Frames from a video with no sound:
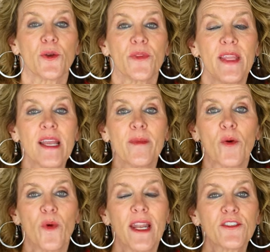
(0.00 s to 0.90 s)
So think
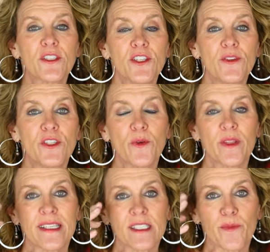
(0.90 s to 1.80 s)
about what else could you do
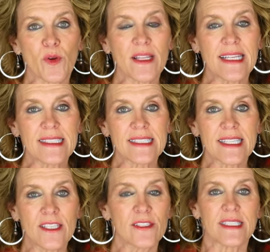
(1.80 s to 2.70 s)
with this brilliant
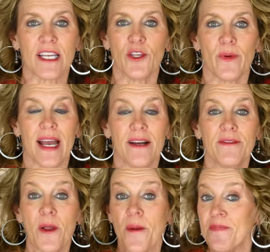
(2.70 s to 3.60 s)
skill set you have
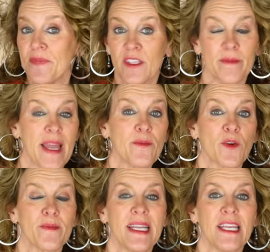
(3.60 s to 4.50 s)
to make
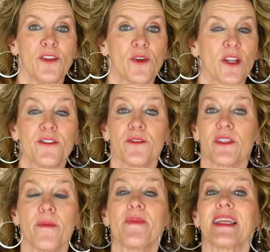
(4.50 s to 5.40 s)
more money. You can all do
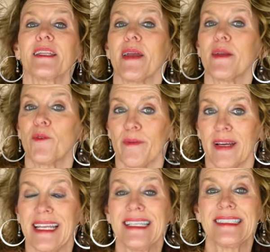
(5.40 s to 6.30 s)
something to make more
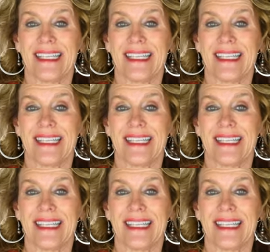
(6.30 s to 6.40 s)
money